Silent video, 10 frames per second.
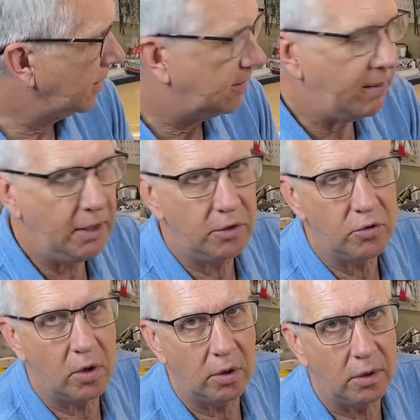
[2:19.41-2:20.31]
speed
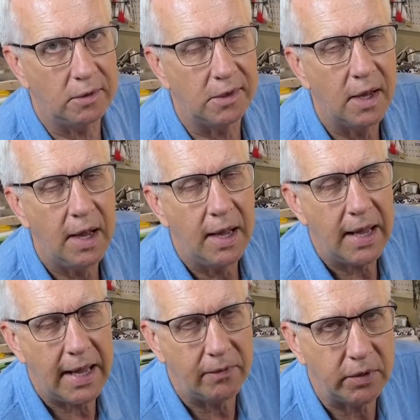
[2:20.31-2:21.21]
controllers
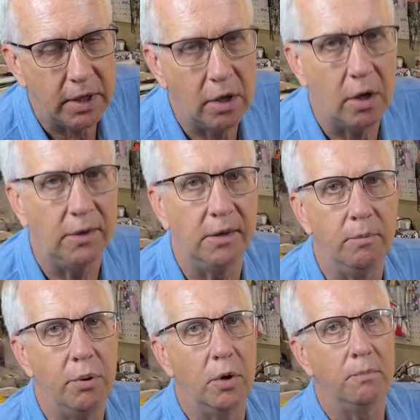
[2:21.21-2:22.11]
have what they call
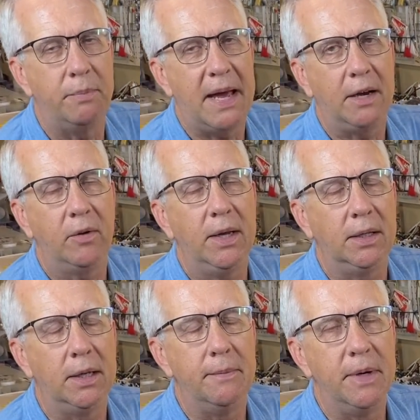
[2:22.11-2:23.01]
a battery
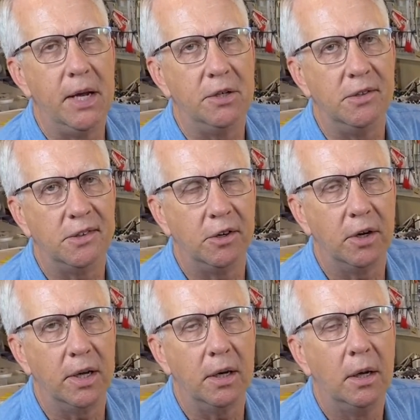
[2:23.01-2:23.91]
elimination
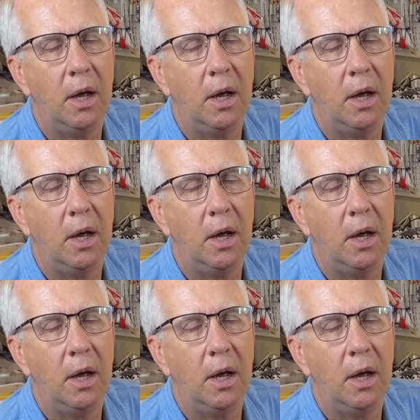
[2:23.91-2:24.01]
circuit.